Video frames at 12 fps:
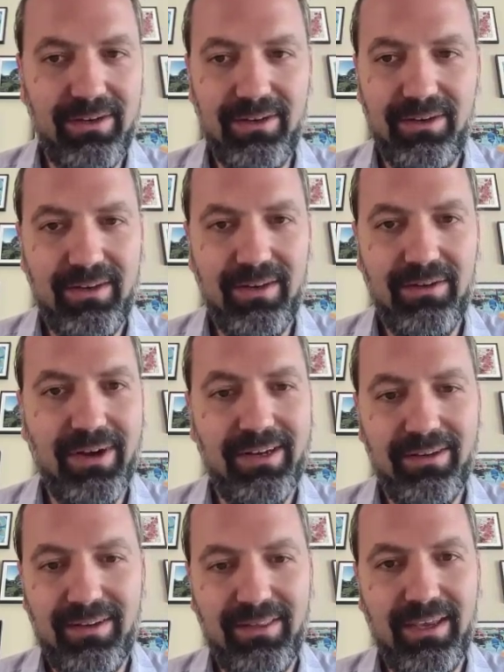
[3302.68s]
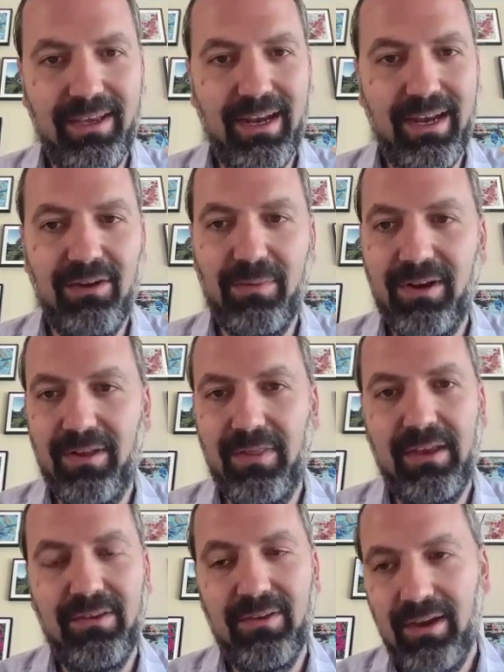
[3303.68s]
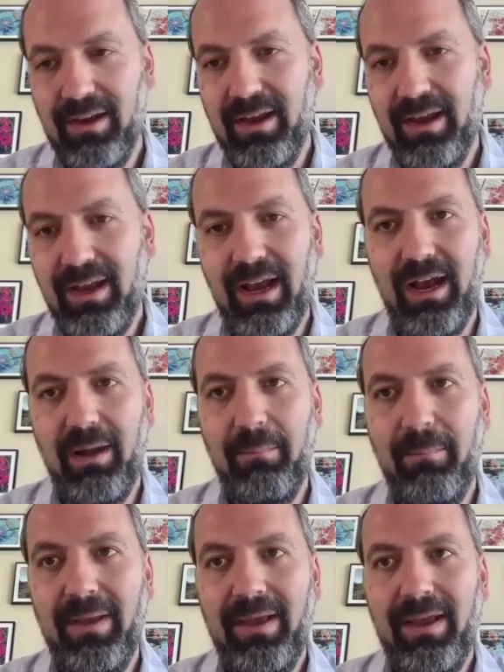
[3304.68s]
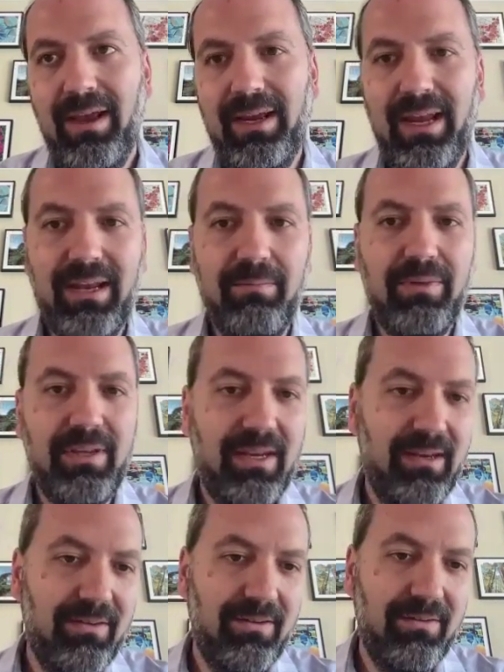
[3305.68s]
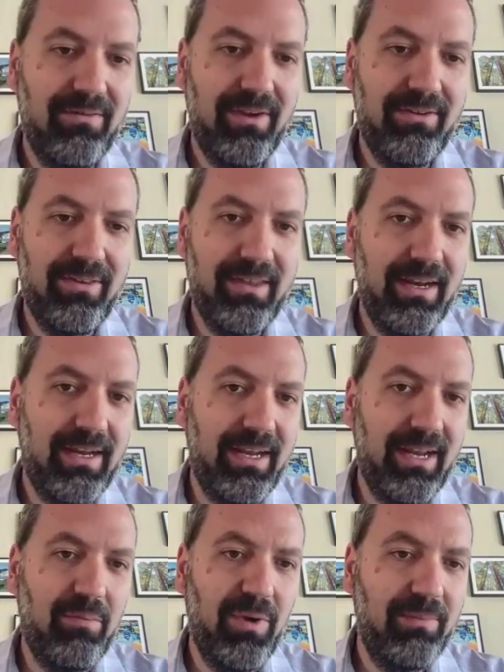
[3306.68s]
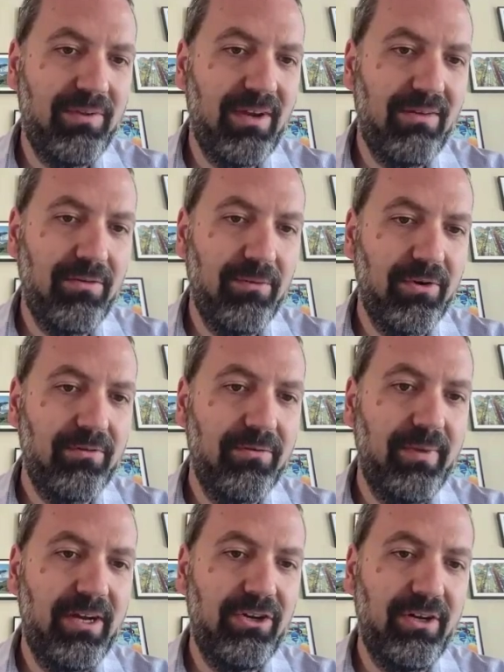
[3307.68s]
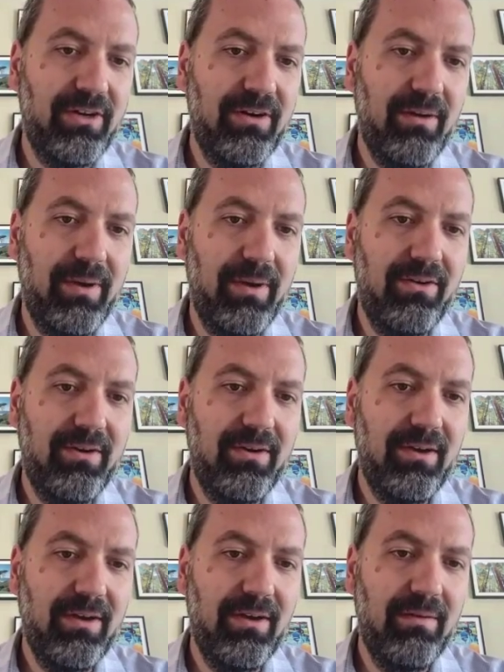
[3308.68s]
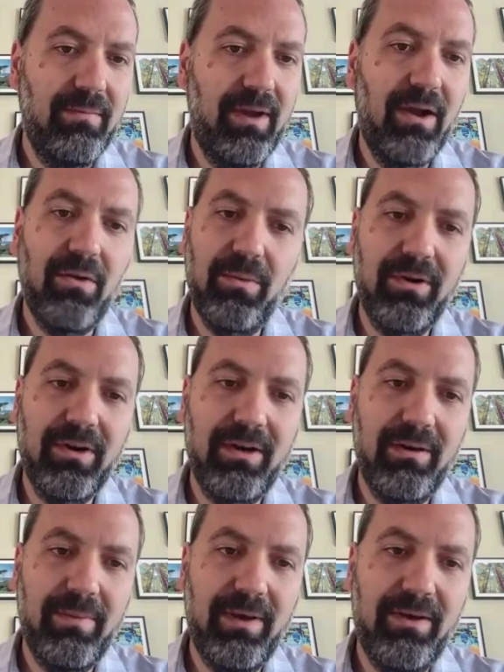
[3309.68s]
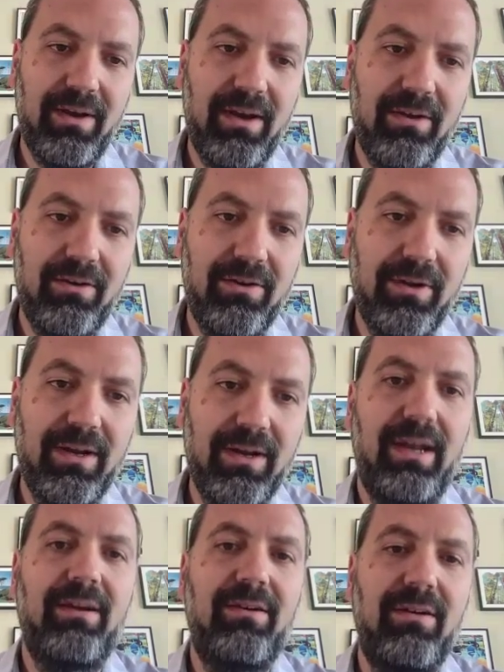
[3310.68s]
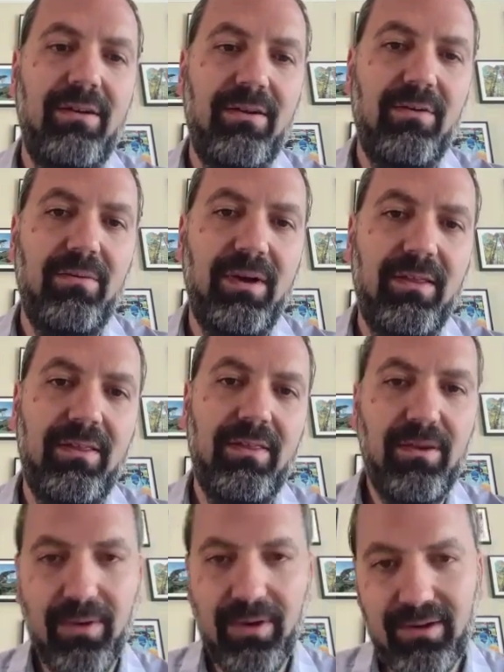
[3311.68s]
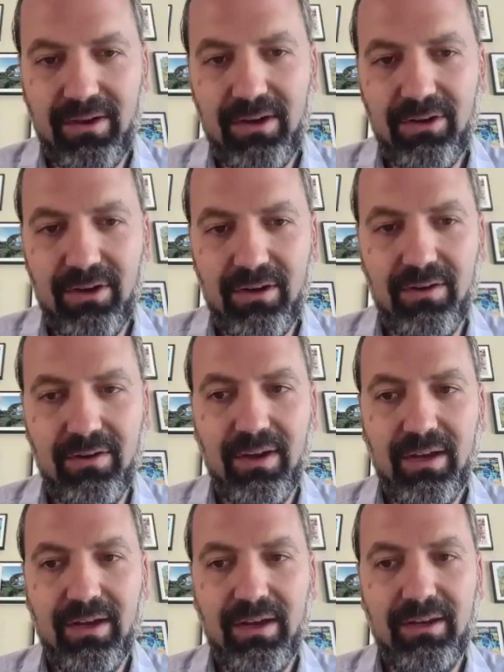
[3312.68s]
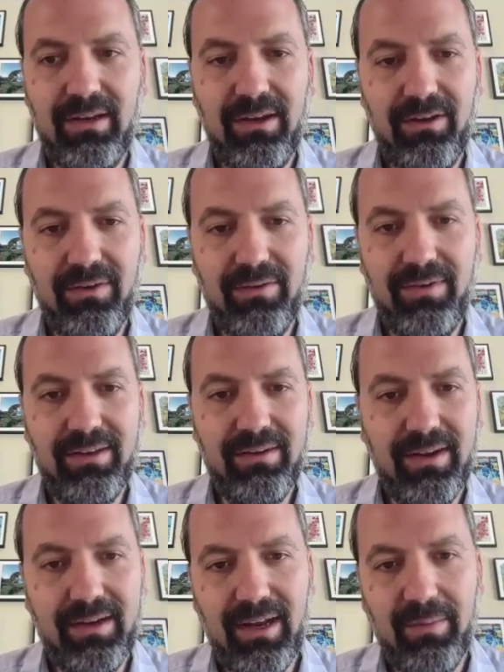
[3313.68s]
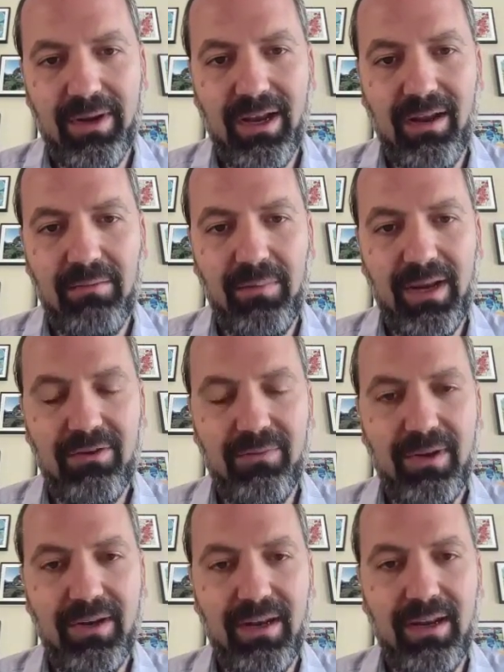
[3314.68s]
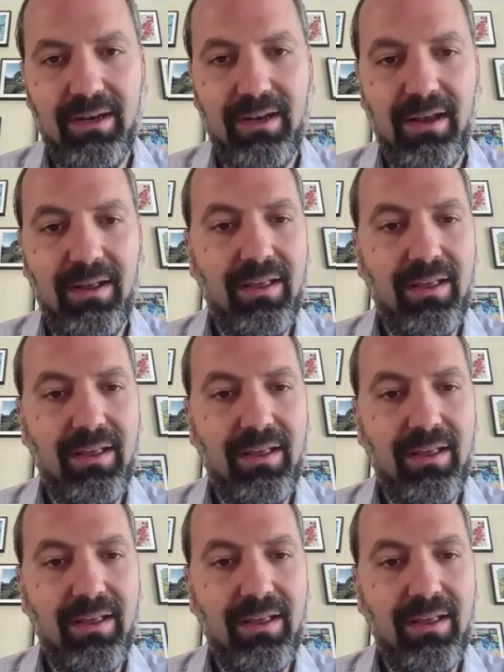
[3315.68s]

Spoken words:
just great to see the engagement on this. Again, please visit the NITECAP website for more information about our work and about how to connect with the organization to continue to advance nighttime economy management. And